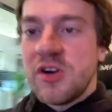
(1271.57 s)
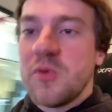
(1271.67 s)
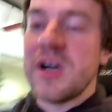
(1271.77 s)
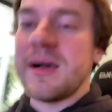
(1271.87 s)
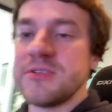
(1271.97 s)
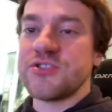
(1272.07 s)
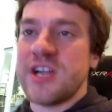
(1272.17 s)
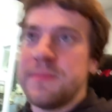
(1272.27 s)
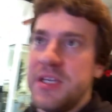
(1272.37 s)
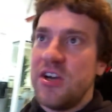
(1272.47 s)
Yo, Comma's trying
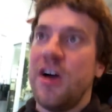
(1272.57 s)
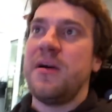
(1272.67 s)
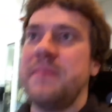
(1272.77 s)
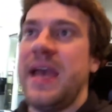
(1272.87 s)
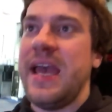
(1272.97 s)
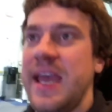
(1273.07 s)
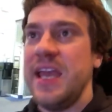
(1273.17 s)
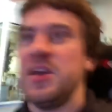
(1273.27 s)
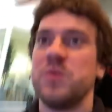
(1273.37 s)
to become a,